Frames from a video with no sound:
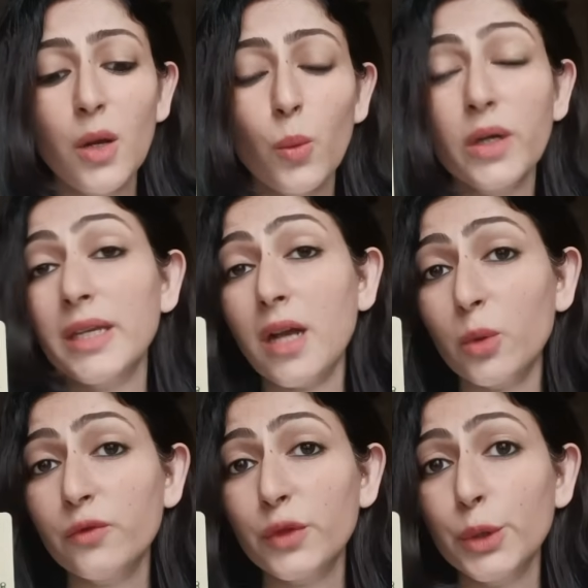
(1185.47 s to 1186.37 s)
working
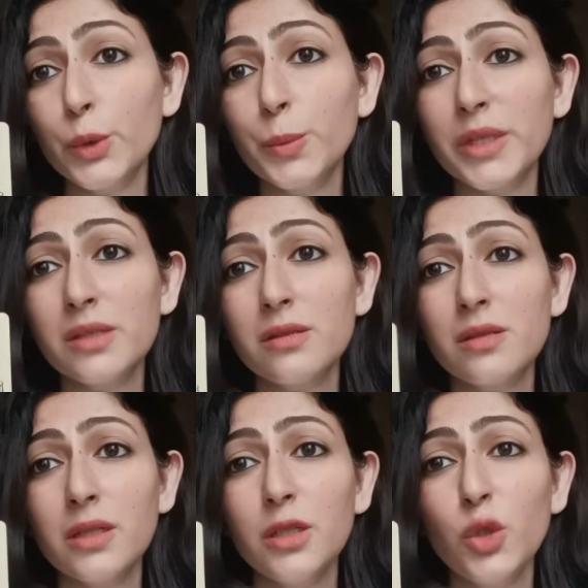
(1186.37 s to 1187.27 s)
out for you, but
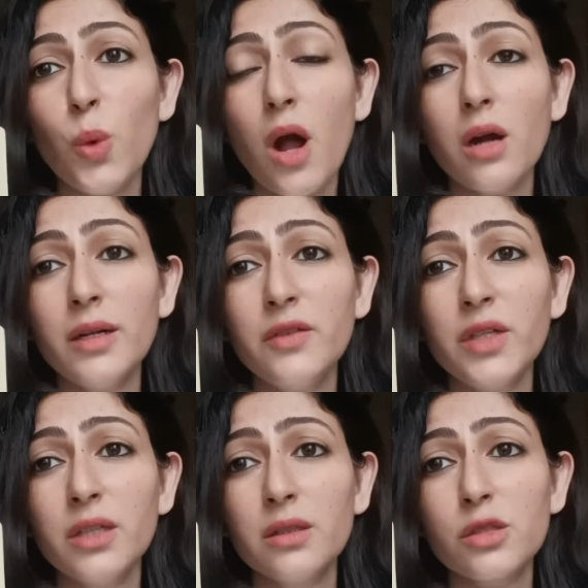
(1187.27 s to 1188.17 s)
still you are
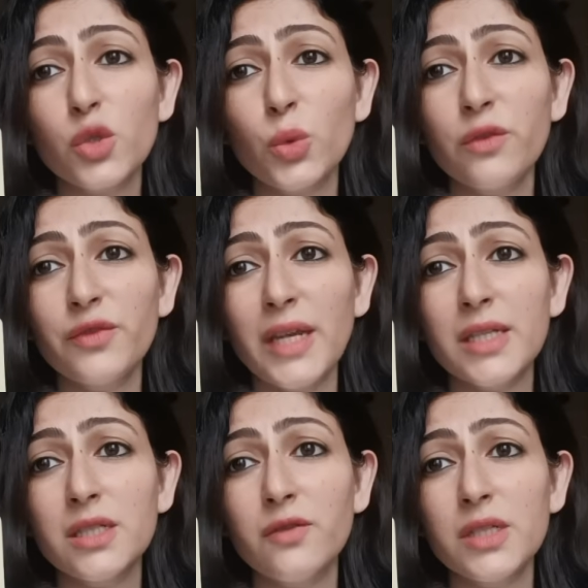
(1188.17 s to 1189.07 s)
living in the zone of
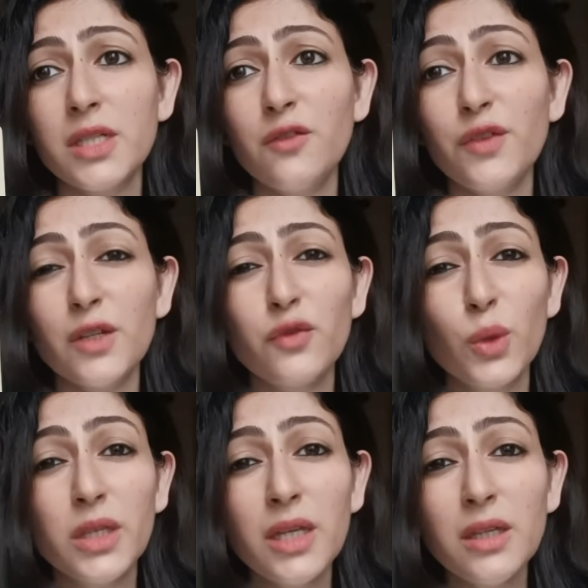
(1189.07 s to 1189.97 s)
negativity,
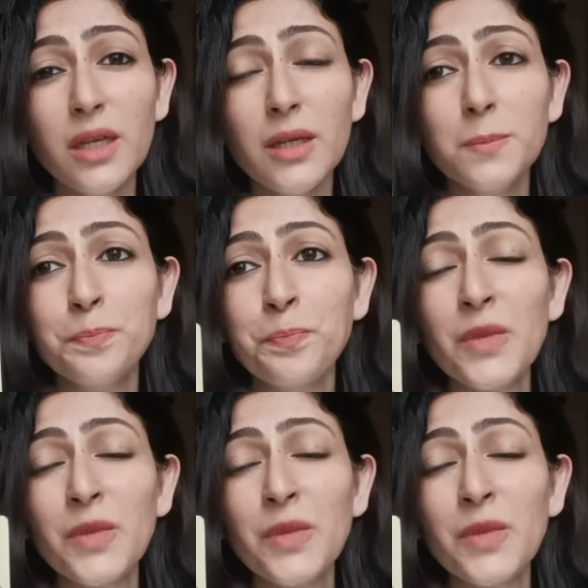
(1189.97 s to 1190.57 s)
fearful thinking,